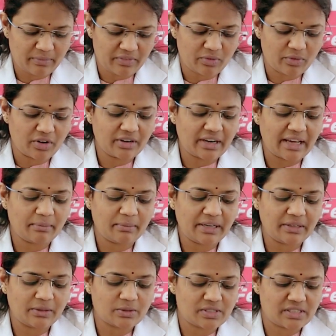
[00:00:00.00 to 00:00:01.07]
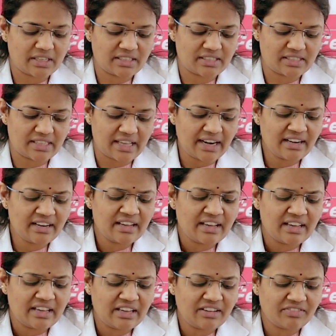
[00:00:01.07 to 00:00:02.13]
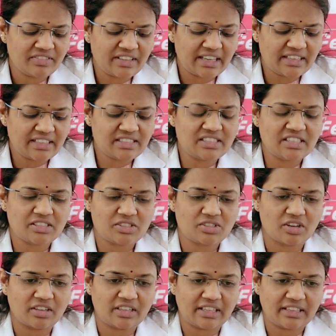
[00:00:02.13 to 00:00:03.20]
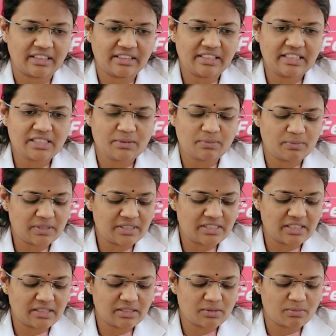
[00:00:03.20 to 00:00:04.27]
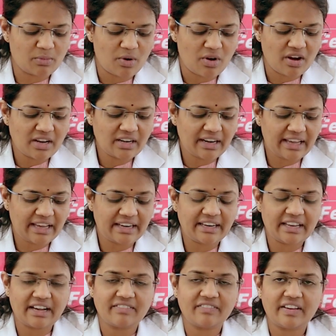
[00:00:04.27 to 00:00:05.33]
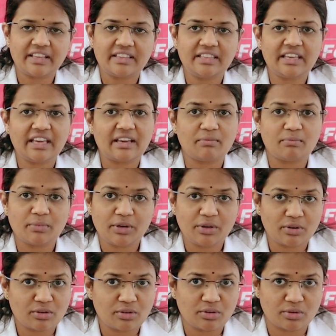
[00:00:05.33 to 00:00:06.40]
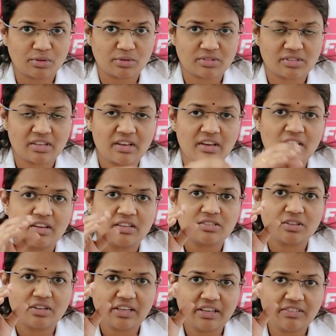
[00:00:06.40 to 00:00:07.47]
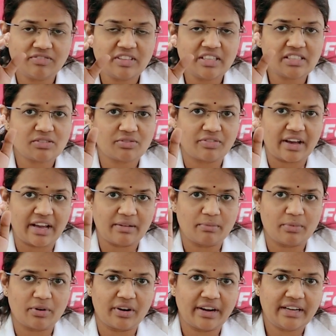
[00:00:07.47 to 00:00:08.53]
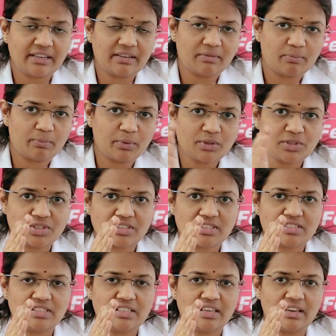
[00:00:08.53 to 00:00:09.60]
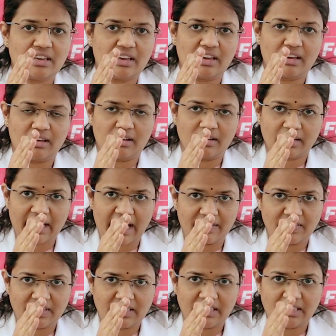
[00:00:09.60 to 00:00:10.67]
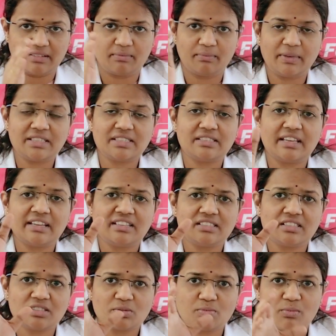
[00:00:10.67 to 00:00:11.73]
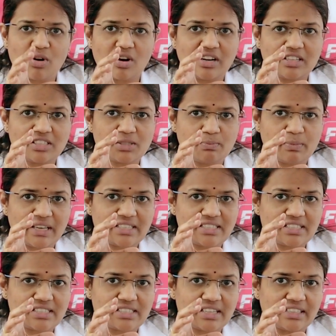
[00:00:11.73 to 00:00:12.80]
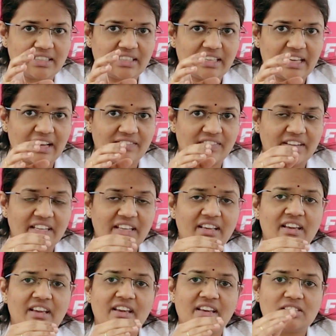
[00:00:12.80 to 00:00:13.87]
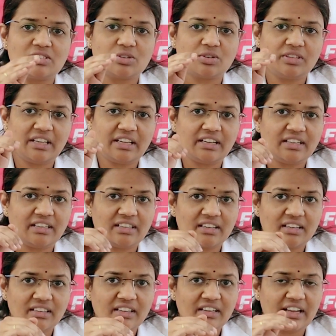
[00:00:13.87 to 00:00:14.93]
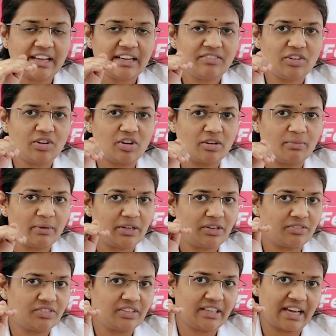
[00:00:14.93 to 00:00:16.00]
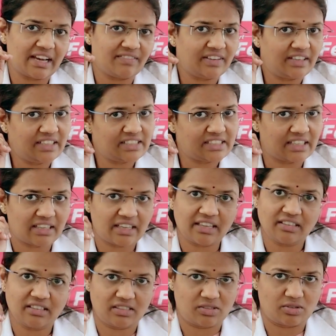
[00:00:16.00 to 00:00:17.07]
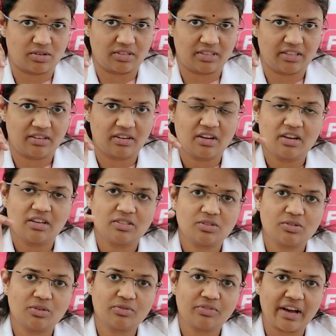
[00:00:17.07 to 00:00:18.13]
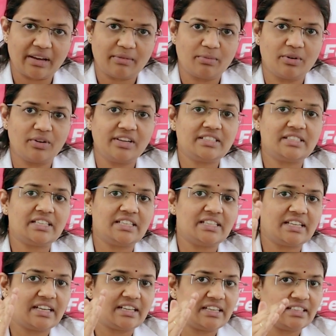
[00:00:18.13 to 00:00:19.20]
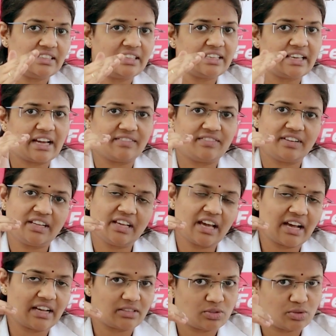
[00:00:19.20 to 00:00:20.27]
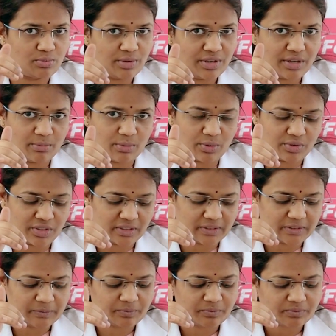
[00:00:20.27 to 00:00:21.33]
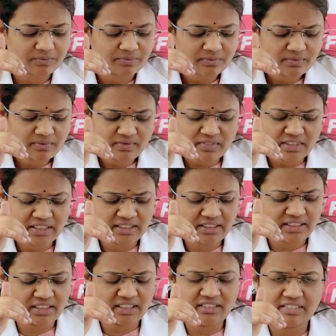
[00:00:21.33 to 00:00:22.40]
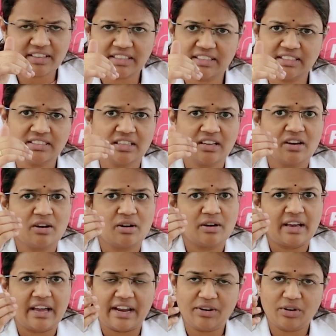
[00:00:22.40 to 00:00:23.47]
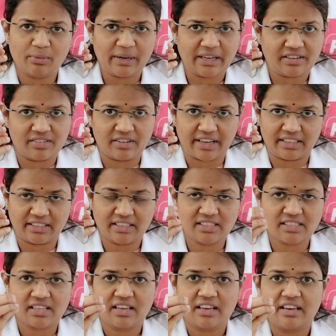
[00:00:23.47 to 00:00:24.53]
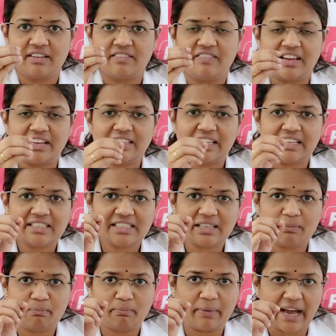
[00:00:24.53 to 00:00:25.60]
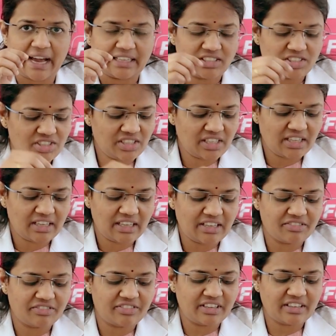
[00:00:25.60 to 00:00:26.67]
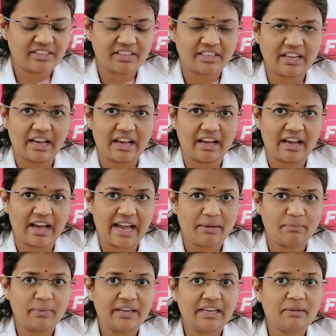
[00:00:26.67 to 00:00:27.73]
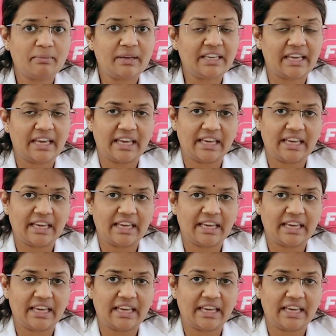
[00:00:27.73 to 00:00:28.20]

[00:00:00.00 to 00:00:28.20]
What I mean to say is that if there is distorting, this is the small area where the embryo grows. So if this fibroid pushes the cavity means there is a smaller space inside the cavity so the internal environment of the cavity is again distorted so fibroids indenting the cavity has to be removed third one is endometritis where there is a patchy infiltrate uh, hyperemic